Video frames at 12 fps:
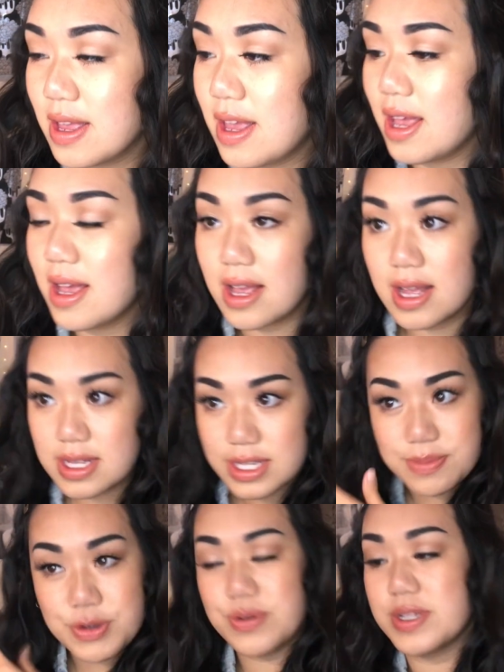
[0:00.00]

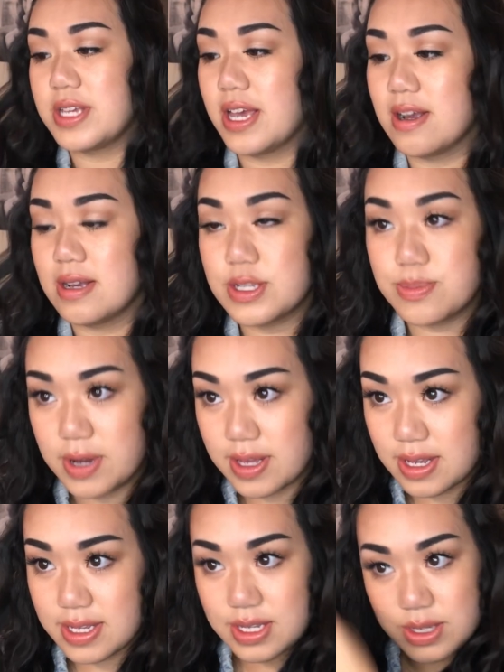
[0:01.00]
and I'm going to hairspray
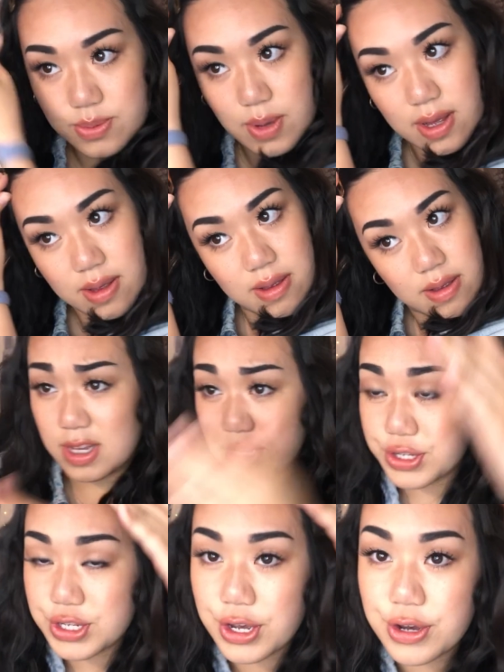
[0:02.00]
this as well,
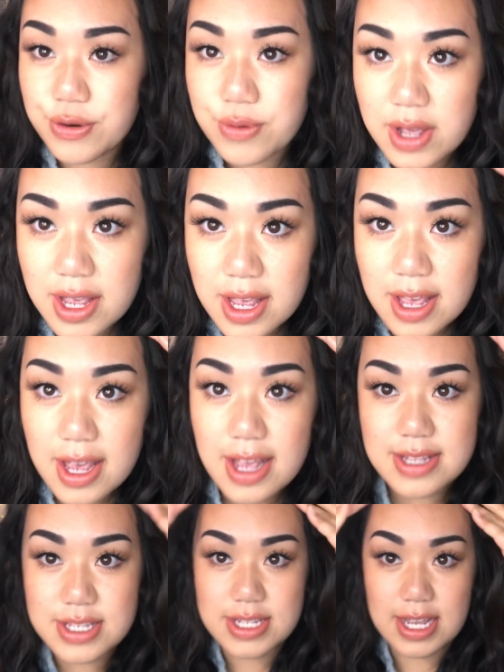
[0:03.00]
just so
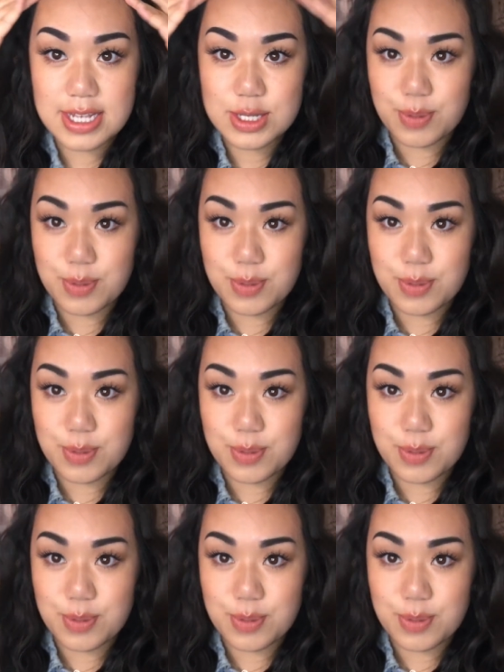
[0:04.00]
it stays